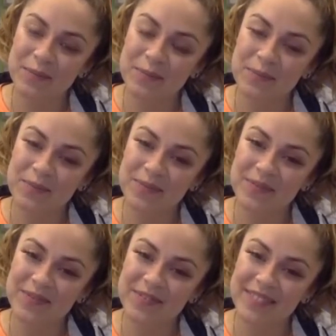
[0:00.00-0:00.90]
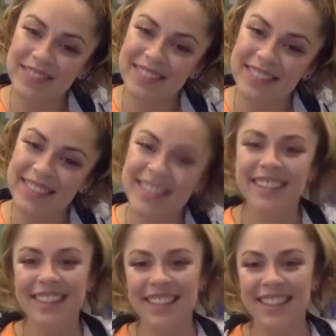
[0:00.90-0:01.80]

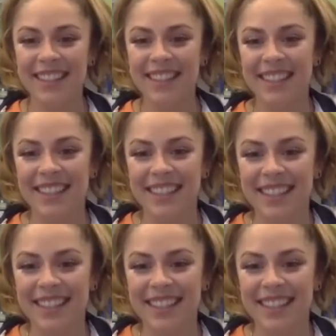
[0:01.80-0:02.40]
[no speech]